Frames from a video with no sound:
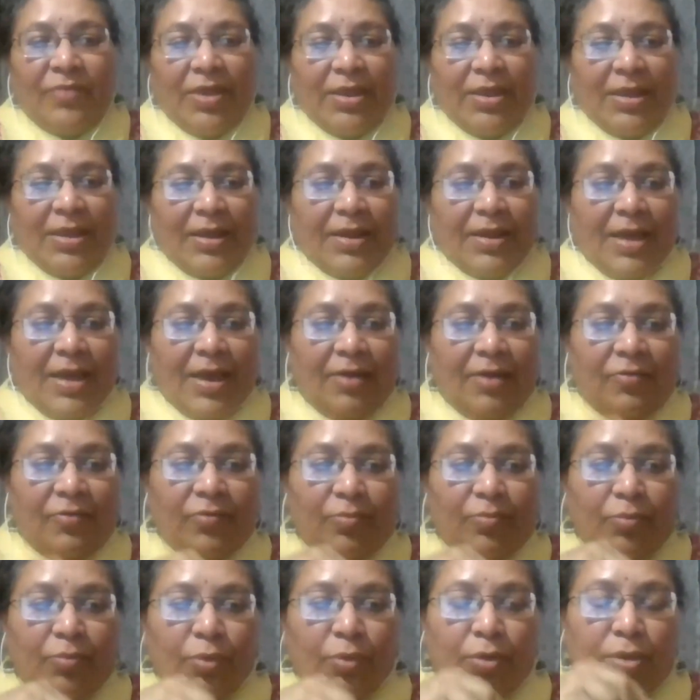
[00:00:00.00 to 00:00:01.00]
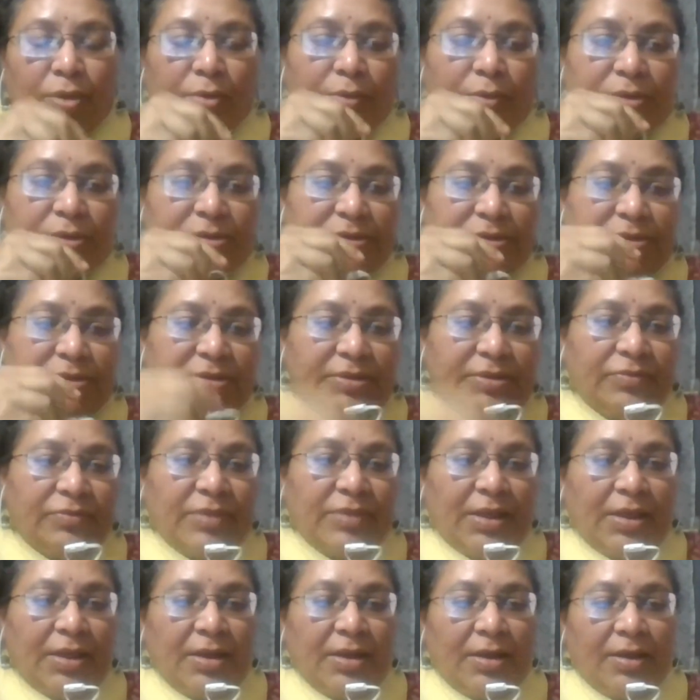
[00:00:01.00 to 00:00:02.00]
we can have more questions if
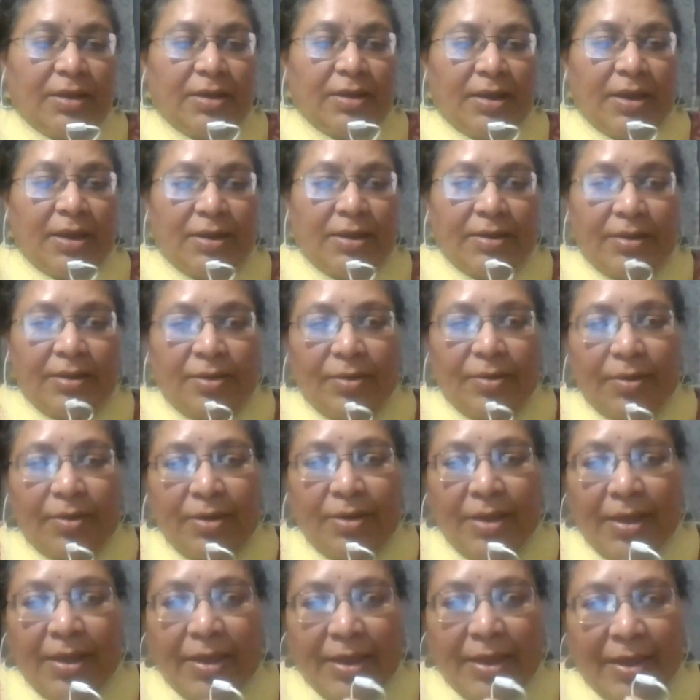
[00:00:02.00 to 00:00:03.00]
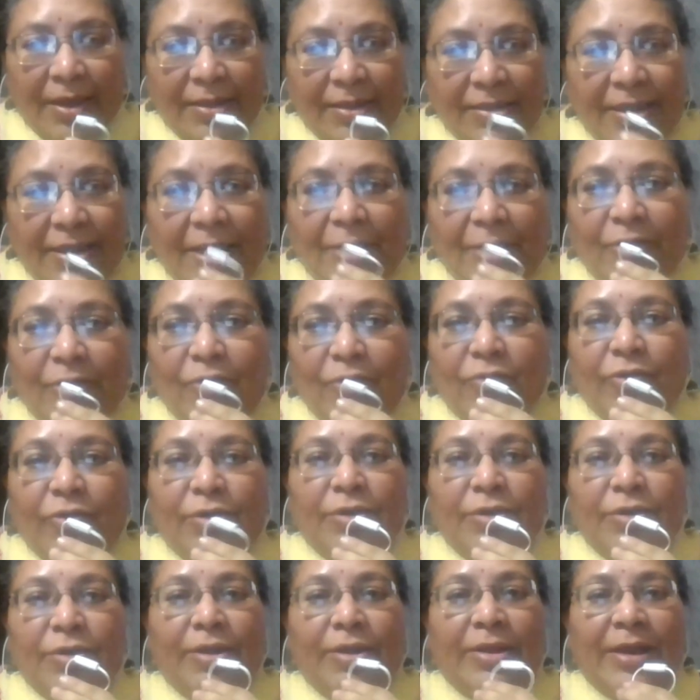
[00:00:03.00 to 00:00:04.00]
there are later on. And thank you for
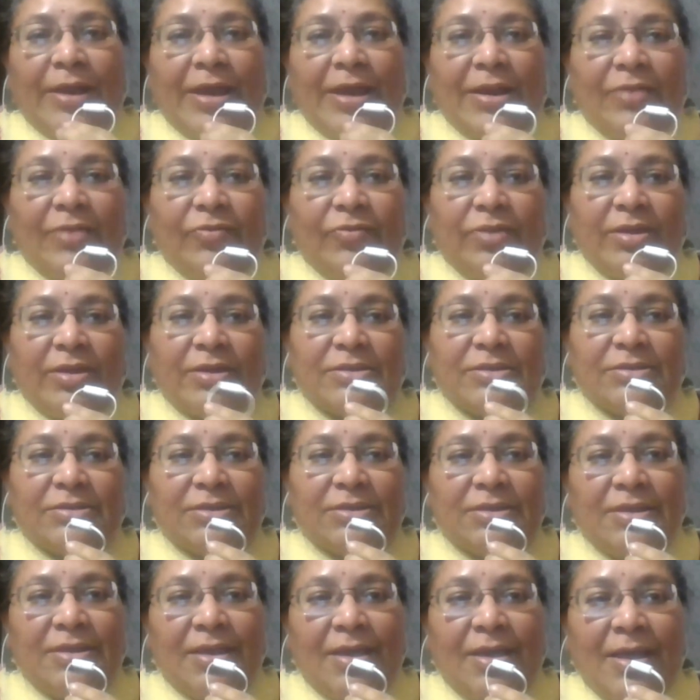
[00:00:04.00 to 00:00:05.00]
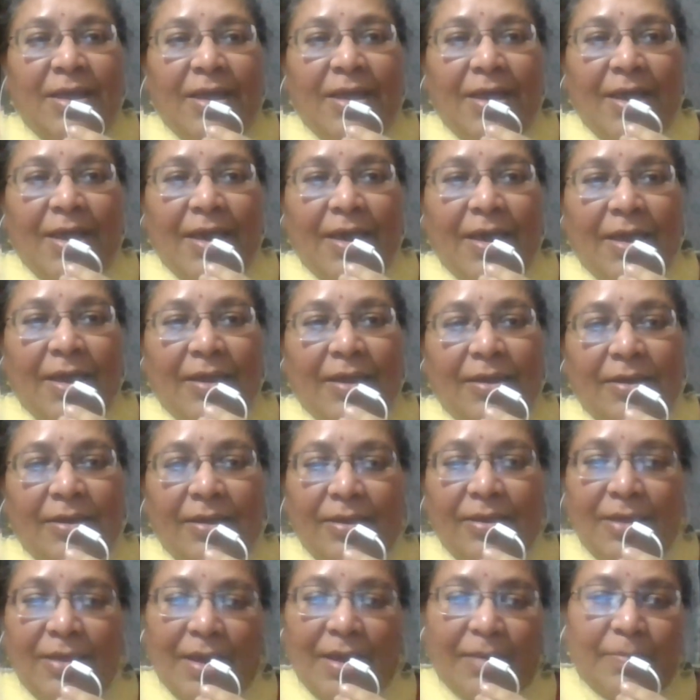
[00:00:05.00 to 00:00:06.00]
your clarification. And
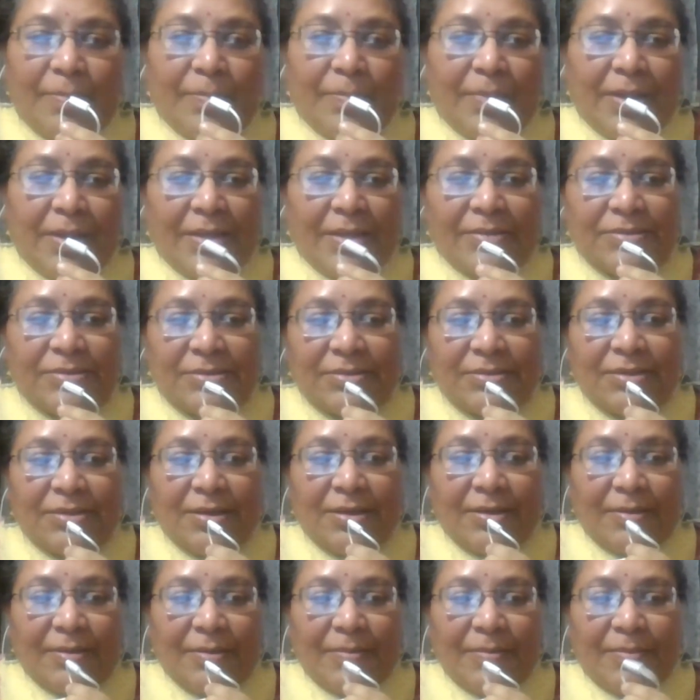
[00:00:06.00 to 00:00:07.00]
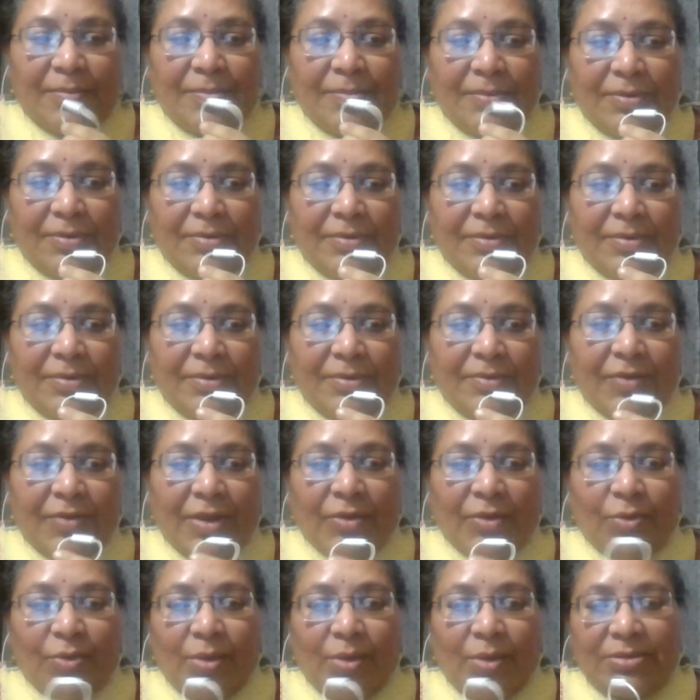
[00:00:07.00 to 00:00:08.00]
yeah, let's
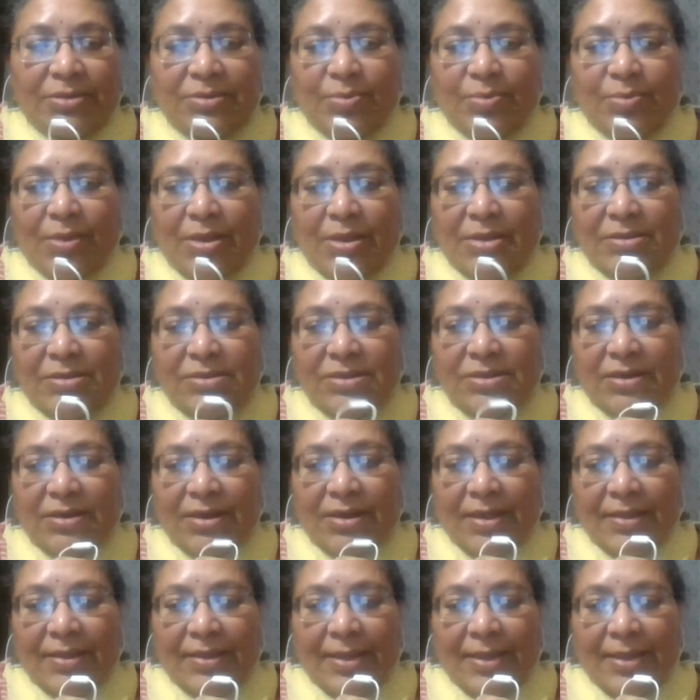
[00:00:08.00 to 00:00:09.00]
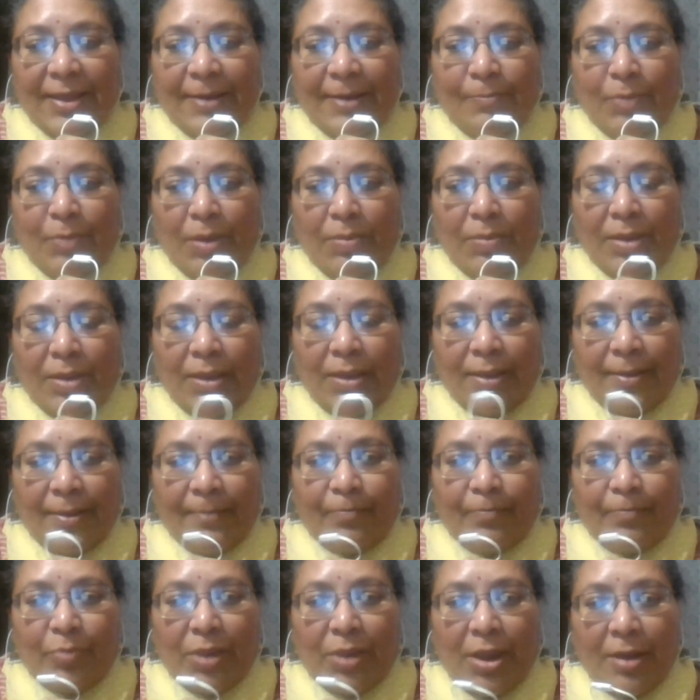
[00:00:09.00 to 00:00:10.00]
try to experience it, and then maybe,
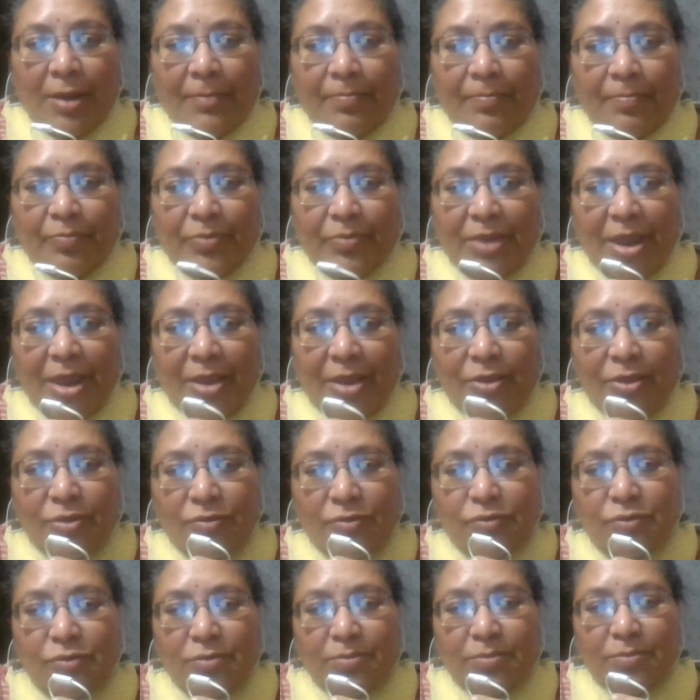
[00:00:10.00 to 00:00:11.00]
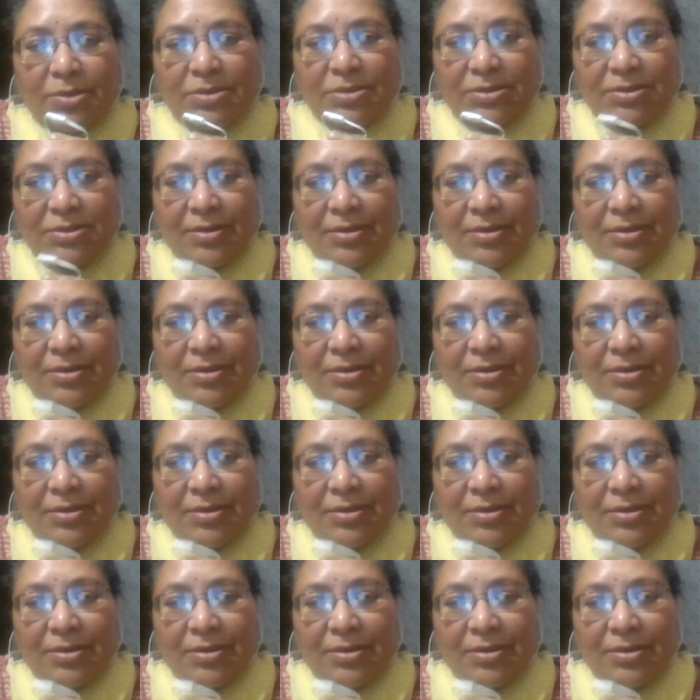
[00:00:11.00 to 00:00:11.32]
yeah. Thank you so much.